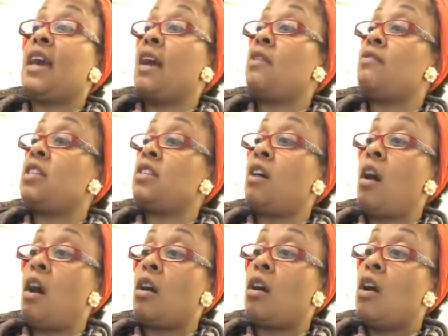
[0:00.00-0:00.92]
out of the
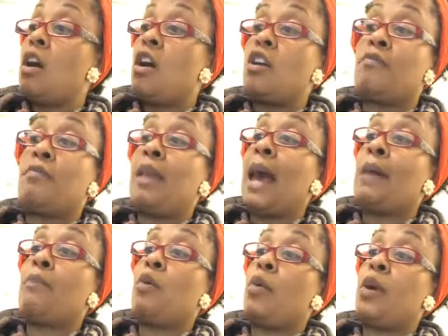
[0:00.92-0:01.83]
talk of
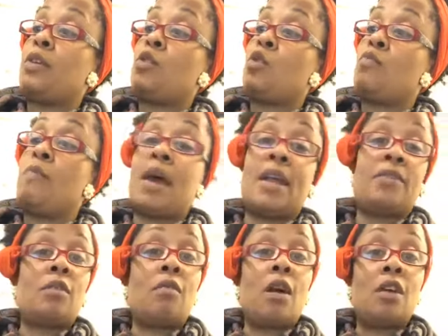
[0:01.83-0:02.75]
black boys who met at
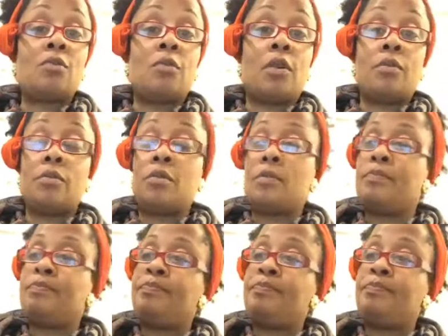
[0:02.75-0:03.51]
the crossroads.